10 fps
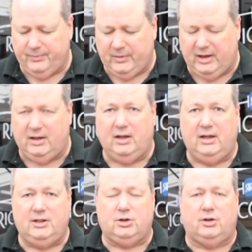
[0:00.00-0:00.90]
Okay?
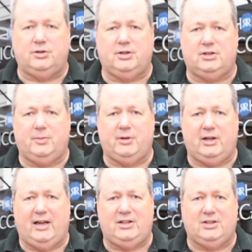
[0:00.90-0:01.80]
So those are some of the
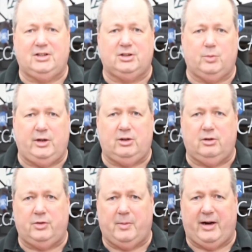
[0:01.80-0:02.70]
nice things that we do
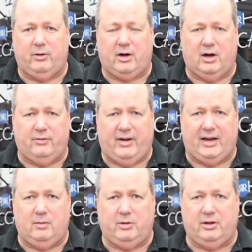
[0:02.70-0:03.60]
if you buy a Riccar
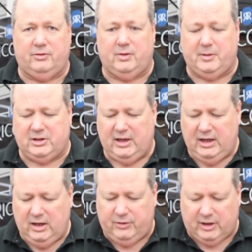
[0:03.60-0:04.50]
vacuum cleaner from us.
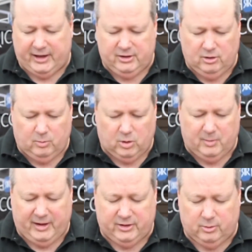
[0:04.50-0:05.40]
If you'd like to know more
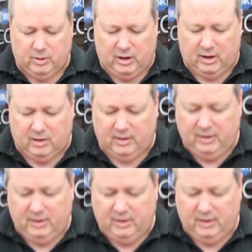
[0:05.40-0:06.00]
about the Riccar